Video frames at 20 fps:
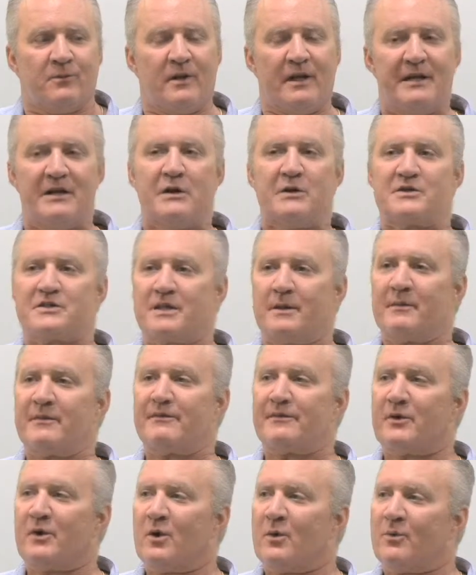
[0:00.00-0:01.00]
Well, I know some
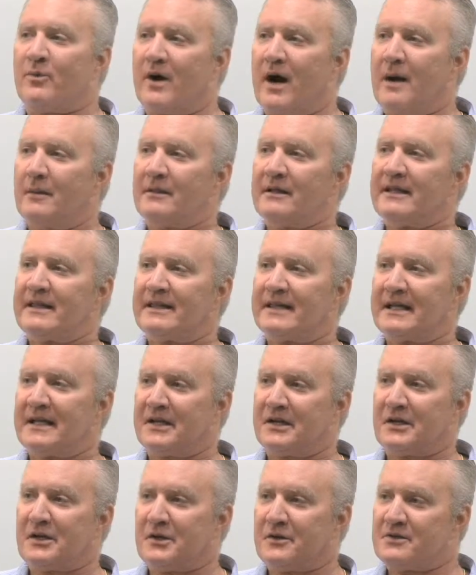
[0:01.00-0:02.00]
of you are probably
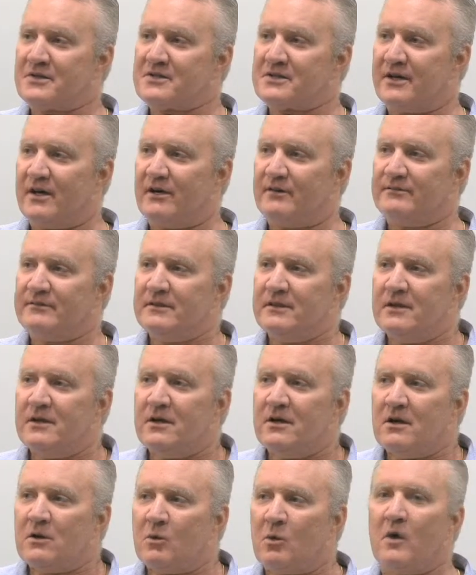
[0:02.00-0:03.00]
thinking to yourself,
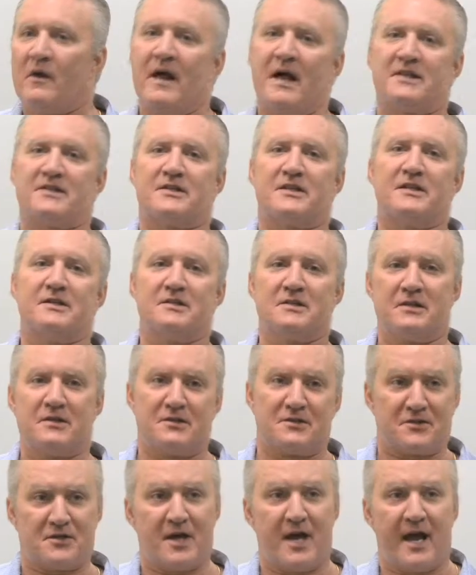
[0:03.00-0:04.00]
well, that's easy
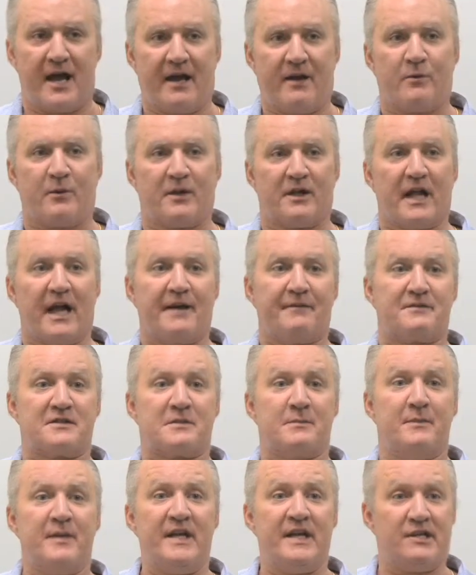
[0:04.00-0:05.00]
to say when
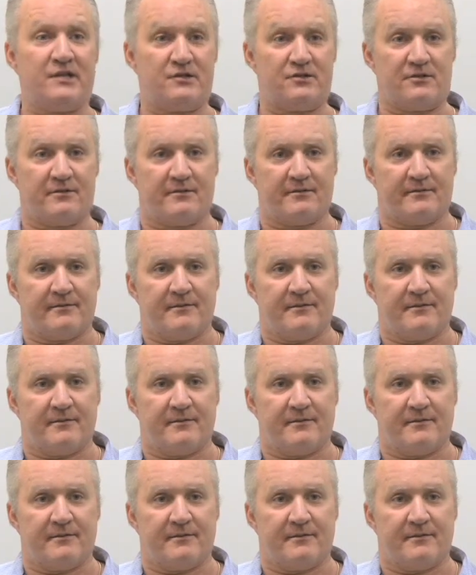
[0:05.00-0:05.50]
life's a beach,